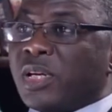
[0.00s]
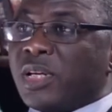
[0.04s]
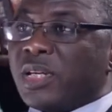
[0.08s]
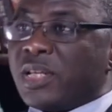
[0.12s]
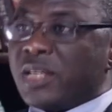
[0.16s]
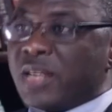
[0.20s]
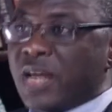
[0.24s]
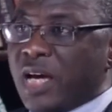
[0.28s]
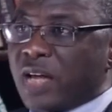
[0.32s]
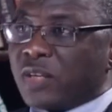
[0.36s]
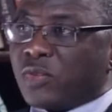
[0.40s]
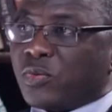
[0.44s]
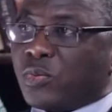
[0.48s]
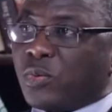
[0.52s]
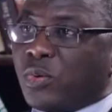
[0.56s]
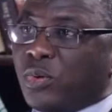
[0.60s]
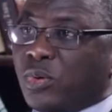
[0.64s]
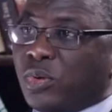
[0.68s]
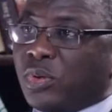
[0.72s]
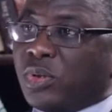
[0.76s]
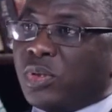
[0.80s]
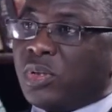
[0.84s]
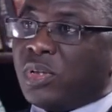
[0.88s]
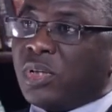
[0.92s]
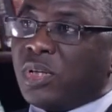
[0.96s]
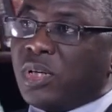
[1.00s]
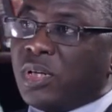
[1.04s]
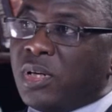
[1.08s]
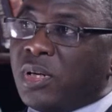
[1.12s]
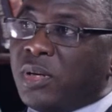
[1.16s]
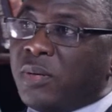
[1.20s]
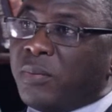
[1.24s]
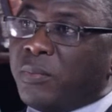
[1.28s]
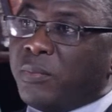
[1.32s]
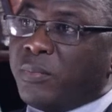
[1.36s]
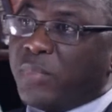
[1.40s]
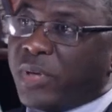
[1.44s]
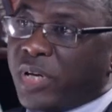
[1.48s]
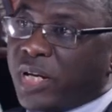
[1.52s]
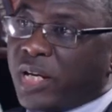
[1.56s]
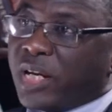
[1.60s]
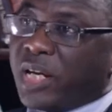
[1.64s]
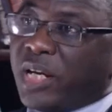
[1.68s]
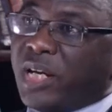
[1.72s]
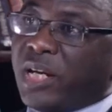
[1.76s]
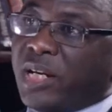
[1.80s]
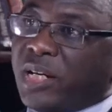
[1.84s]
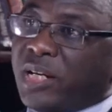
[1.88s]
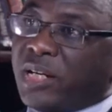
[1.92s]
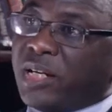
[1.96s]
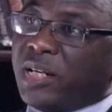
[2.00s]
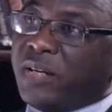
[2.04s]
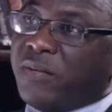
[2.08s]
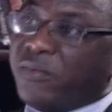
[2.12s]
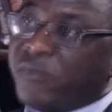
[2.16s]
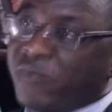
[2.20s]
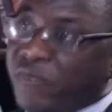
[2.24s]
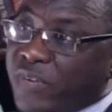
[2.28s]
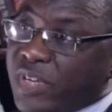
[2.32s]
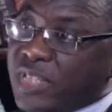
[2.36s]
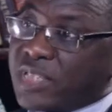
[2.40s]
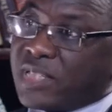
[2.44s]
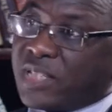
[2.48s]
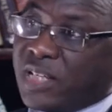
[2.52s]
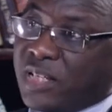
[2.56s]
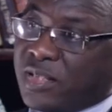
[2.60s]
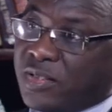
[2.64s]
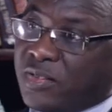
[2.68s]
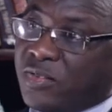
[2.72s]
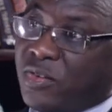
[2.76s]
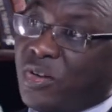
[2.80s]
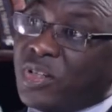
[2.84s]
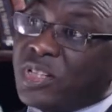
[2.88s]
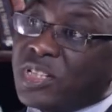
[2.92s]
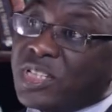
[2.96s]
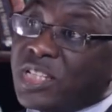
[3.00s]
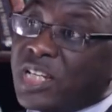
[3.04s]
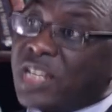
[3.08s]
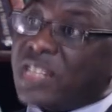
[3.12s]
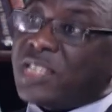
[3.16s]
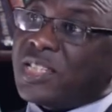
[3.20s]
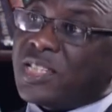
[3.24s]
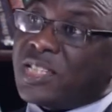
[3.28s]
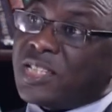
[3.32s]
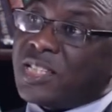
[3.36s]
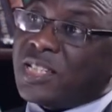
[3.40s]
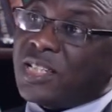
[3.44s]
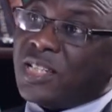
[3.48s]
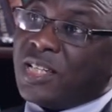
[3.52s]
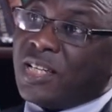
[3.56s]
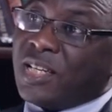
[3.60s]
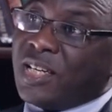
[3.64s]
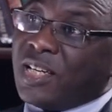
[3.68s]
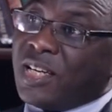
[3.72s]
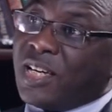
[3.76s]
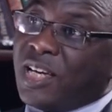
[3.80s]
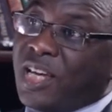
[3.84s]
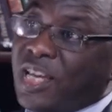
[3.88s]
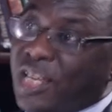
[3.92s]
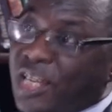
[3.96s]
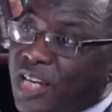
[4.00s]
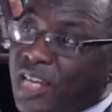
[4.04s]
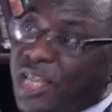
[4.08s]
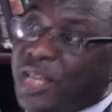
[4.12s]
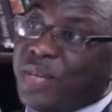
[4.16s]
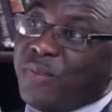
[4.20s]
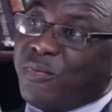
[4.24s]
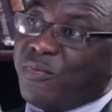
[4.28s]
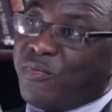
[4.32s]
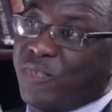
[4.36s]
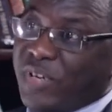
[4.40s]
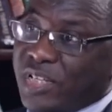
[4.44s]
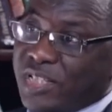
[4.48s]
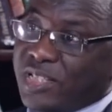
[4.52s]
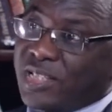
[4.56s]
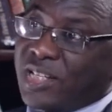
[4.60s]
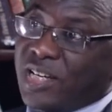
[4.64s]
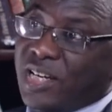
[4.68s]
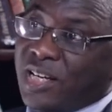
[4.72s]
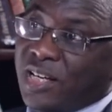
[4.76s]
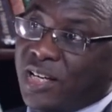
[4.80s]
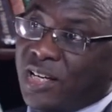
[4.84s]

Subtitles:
that will bring in investors, not just any investor.